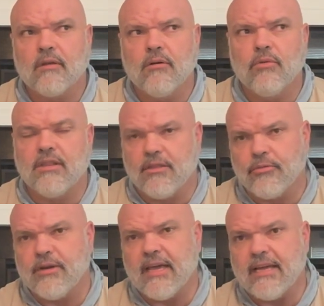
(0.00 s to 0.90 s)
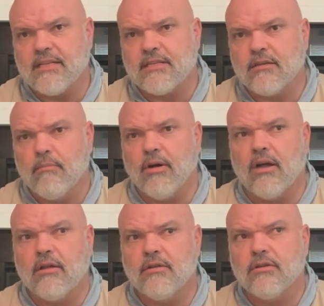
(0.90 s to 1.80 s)
within 3 days,
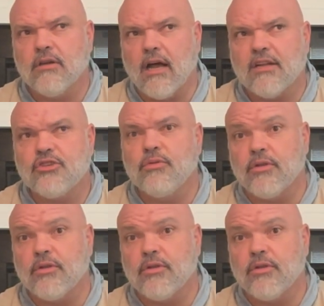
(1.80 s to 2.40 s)
but 2